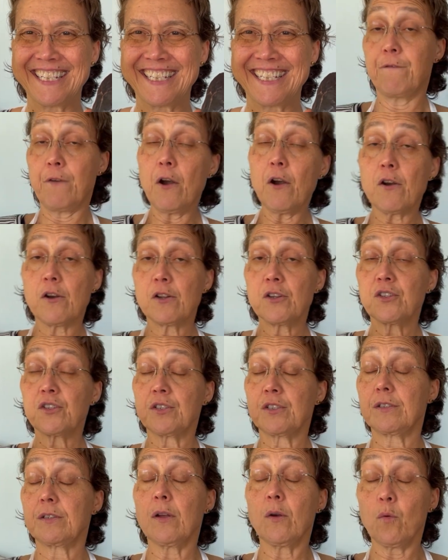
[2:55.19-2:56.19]

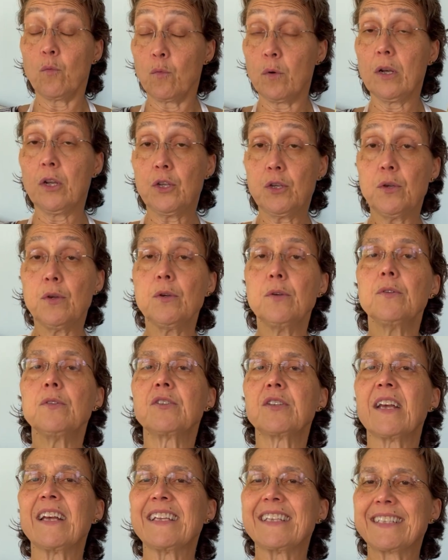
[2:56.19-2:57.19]
First, we'll
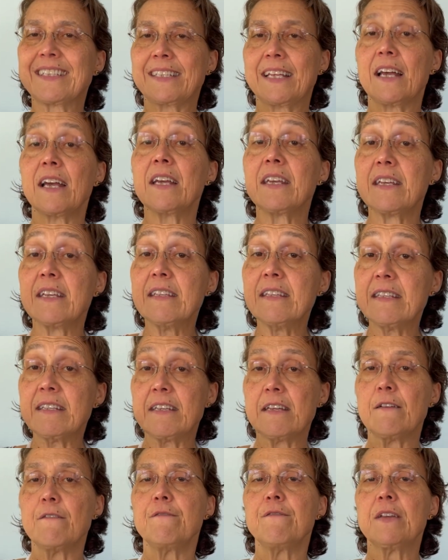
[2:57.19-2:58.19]
use
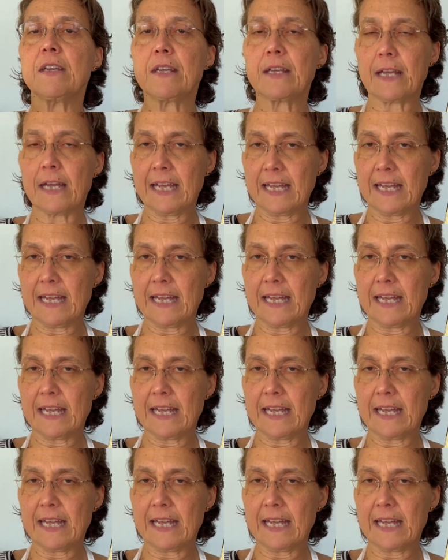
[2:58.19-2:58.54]
scientific